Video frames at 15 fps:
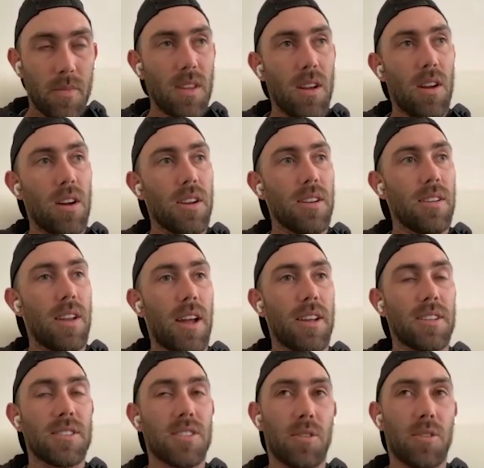Oh no,
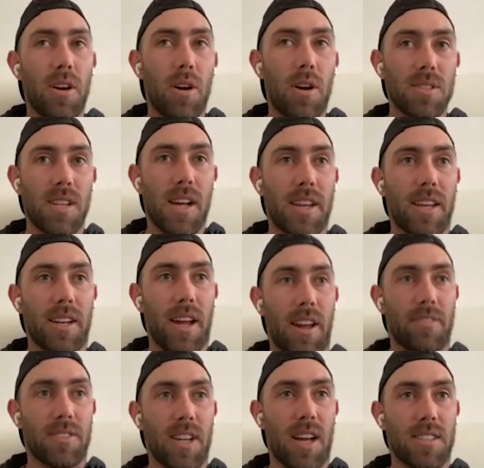so I was lucky to
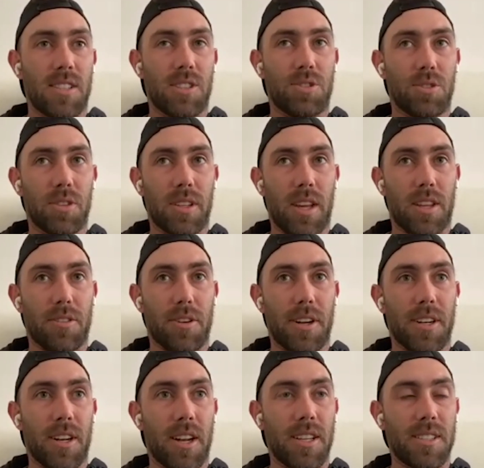have Darcy Short at the other
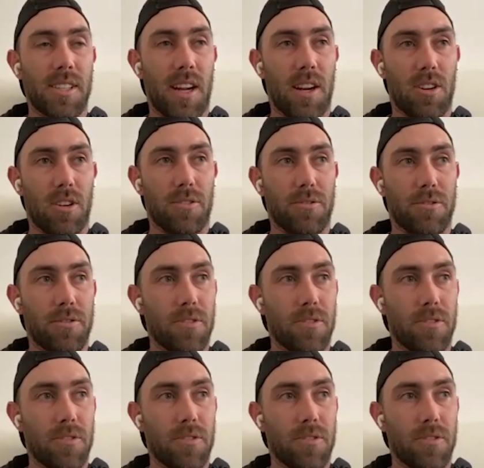end, and he started off